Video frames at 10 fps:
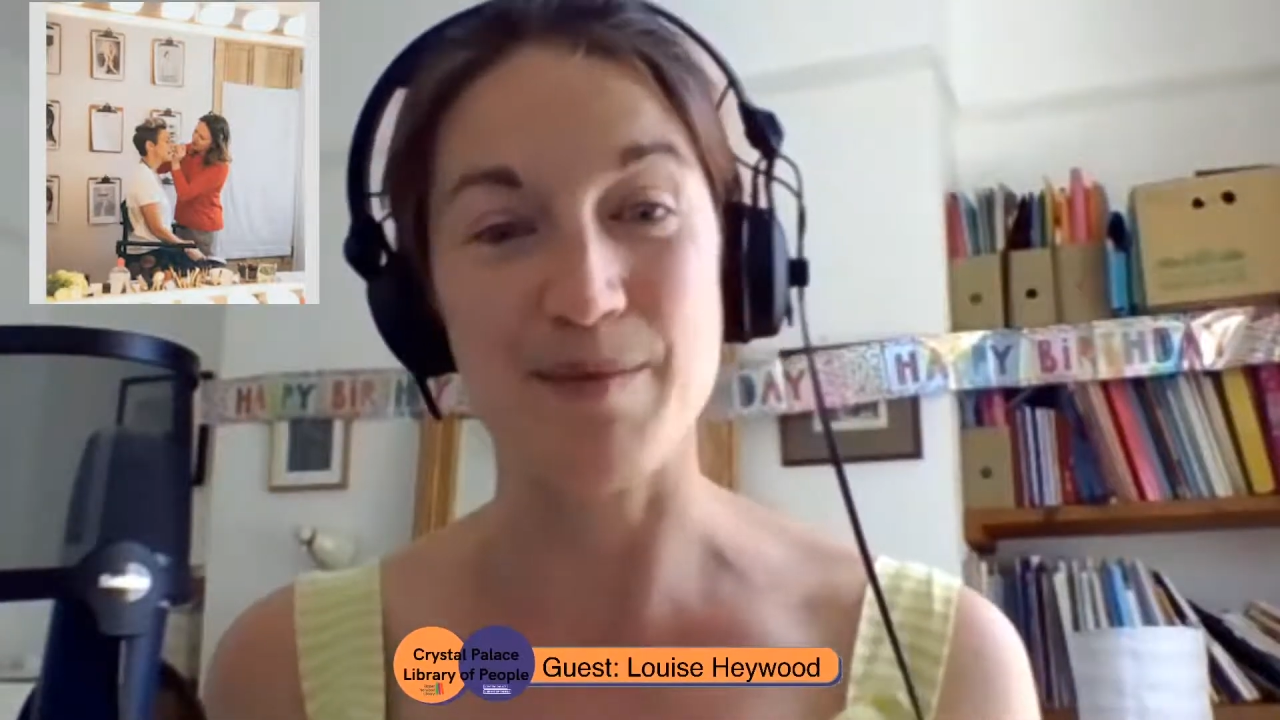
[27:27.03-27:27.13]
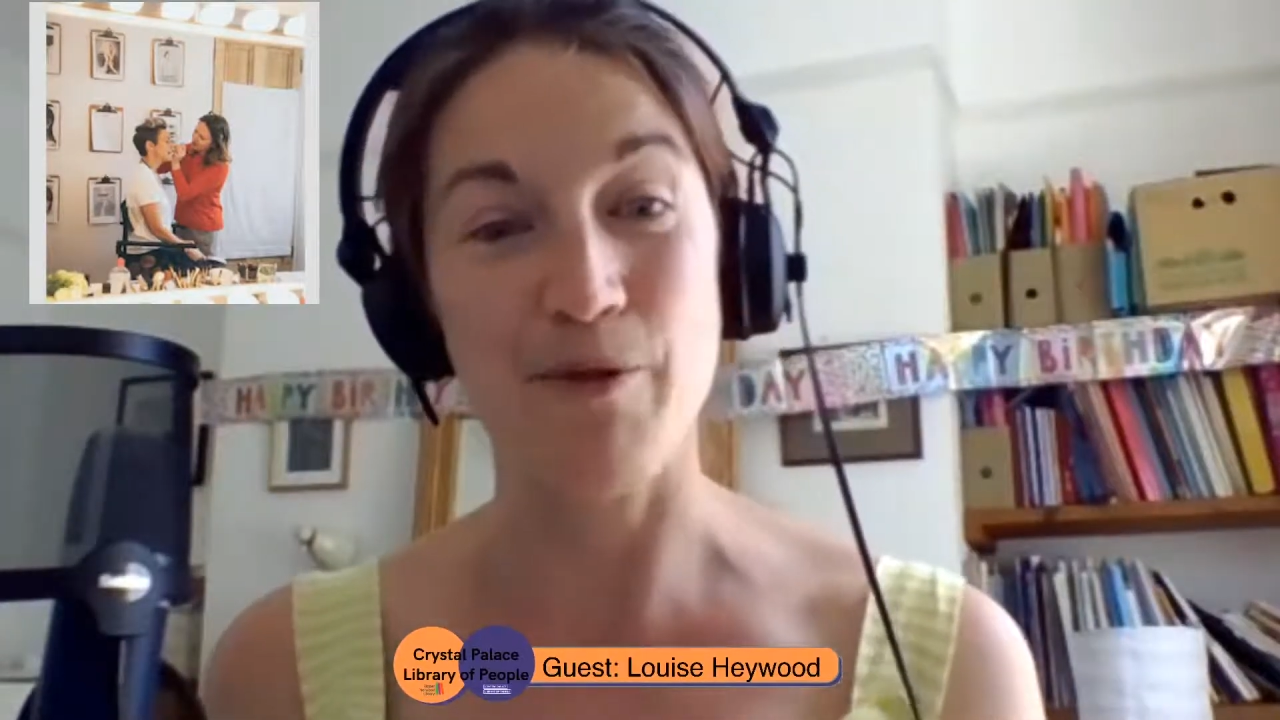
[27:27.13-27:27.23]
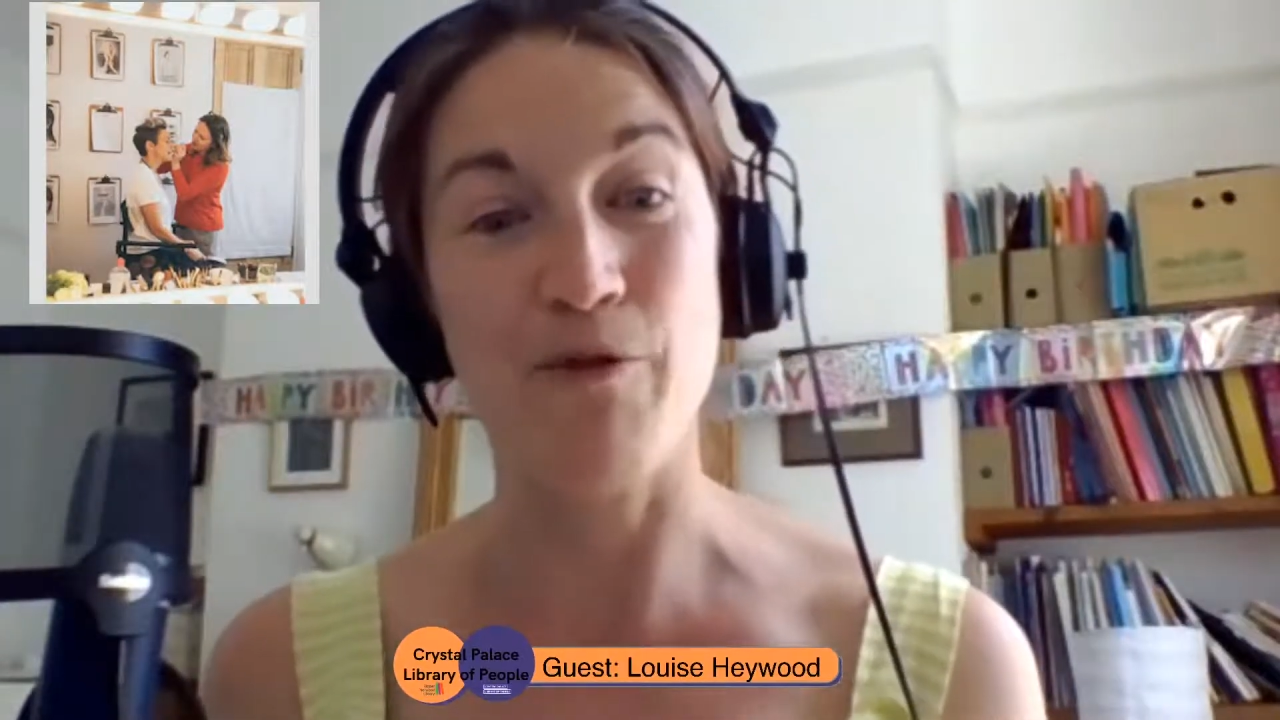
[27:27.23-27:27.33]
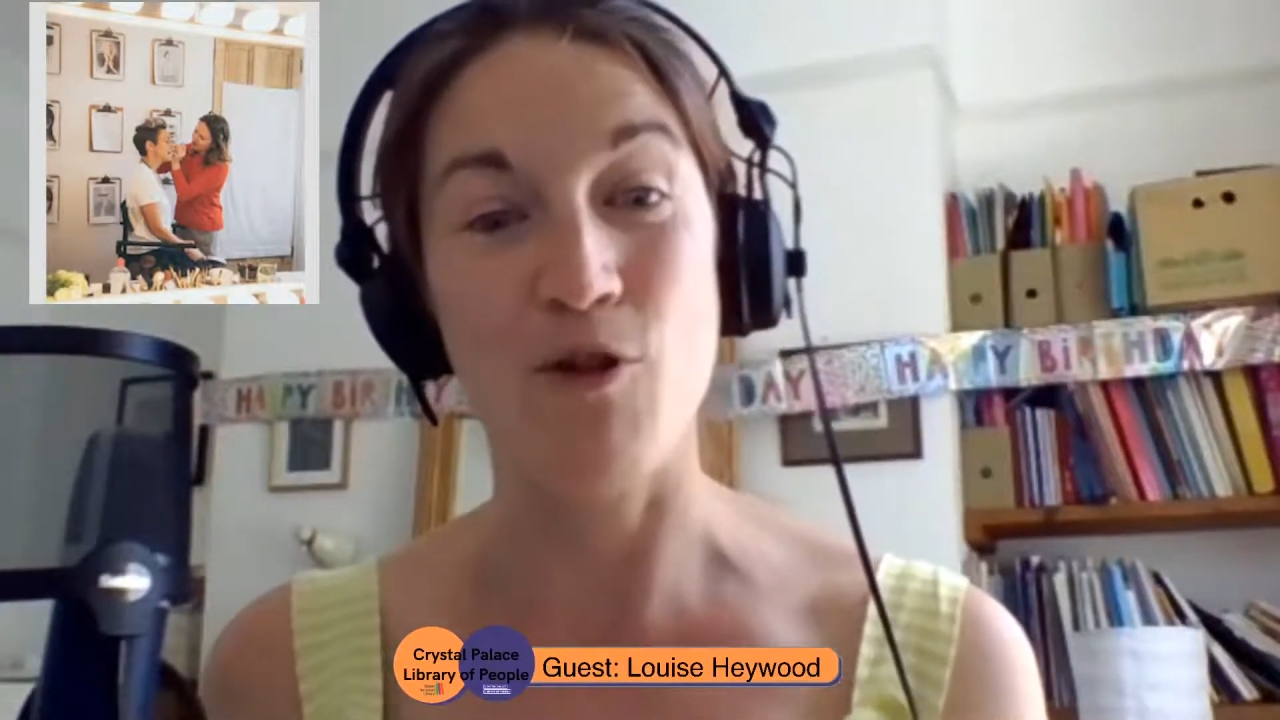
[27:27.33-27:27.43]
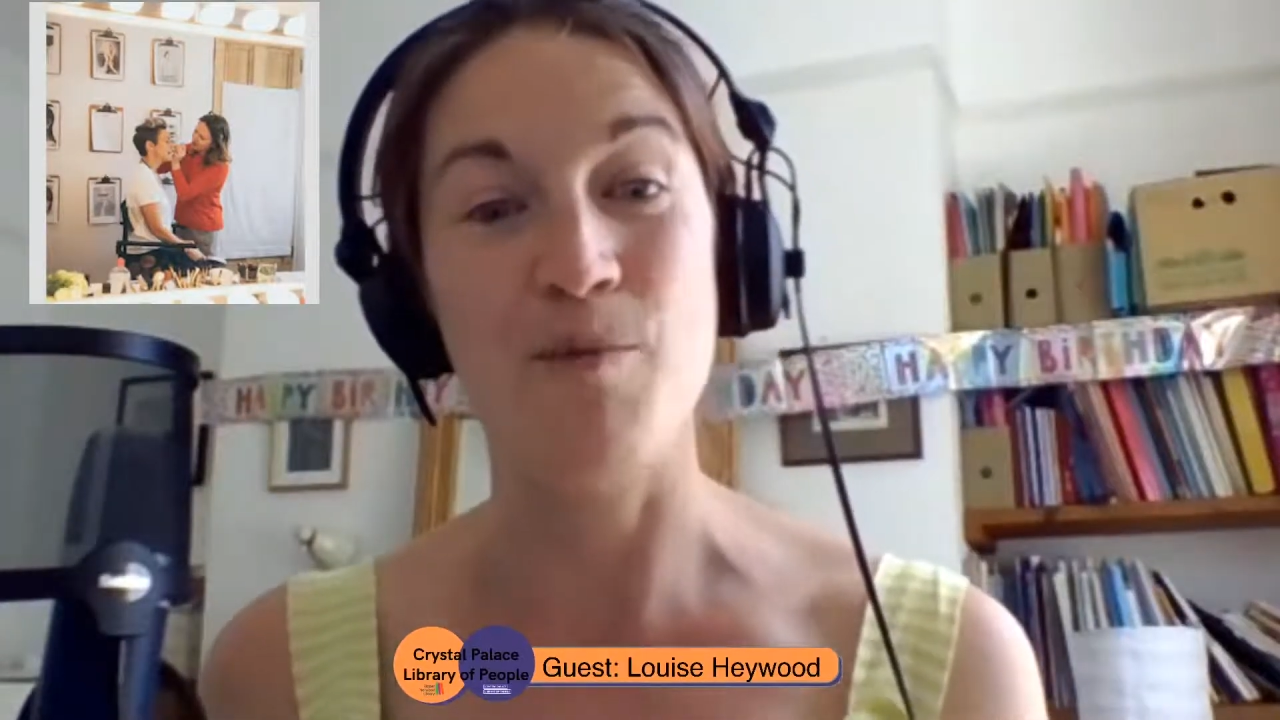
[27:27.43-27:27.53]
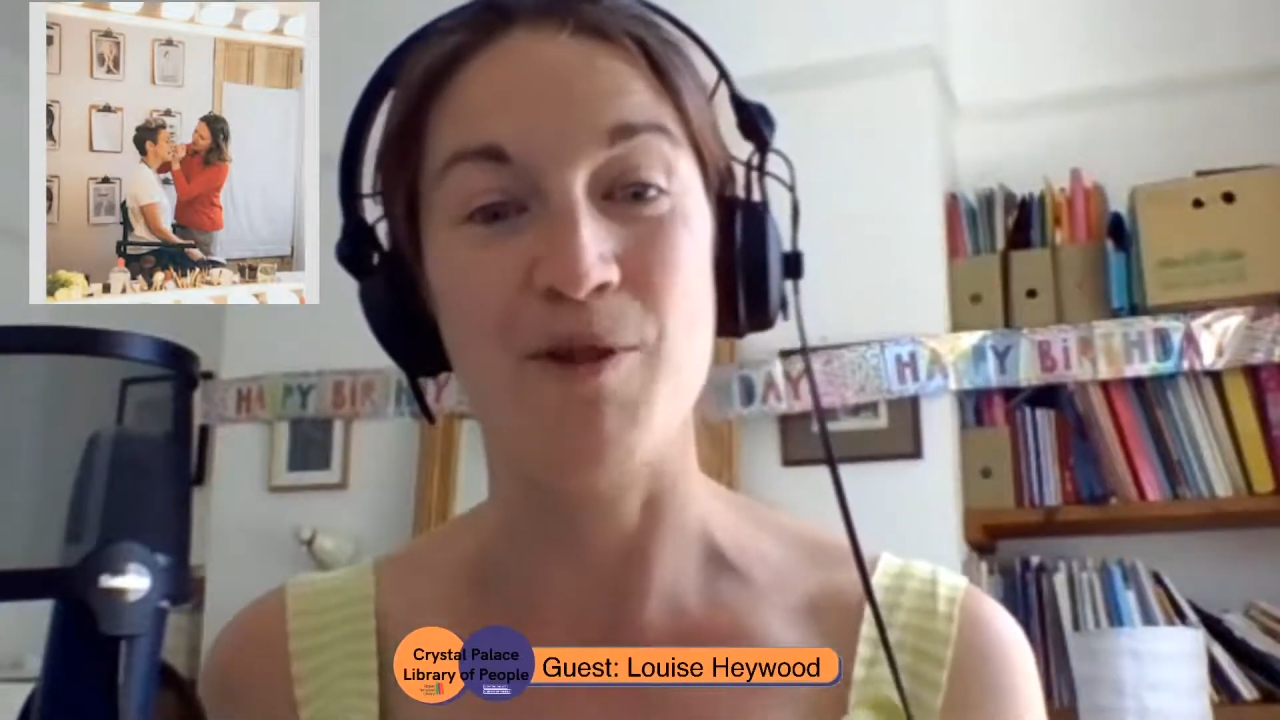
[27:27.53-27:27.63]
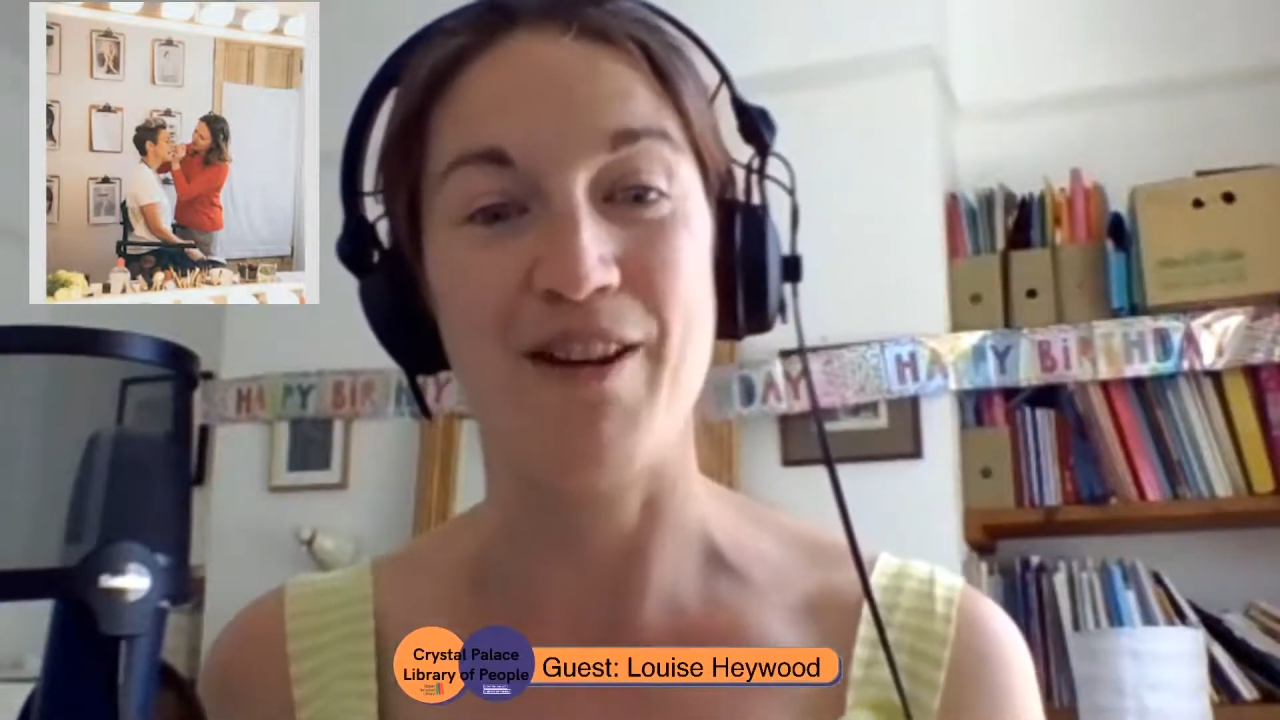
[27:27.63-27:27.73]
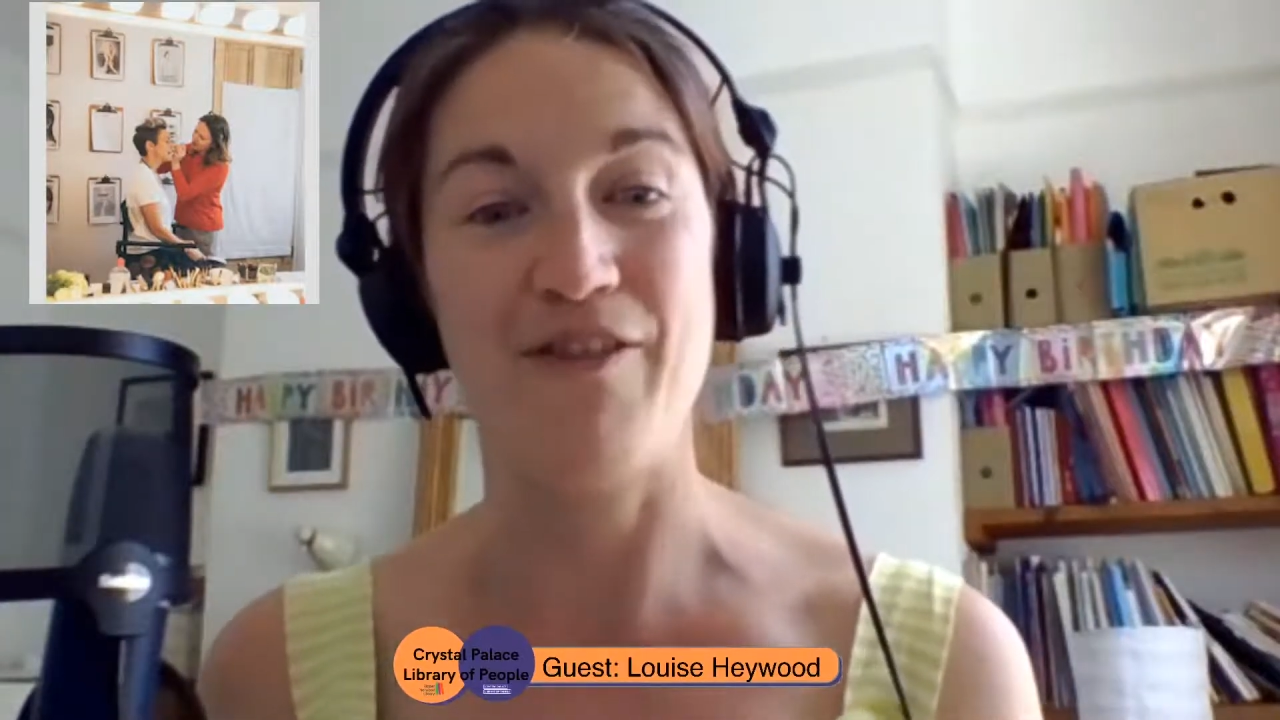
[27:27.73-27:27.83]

as a performer,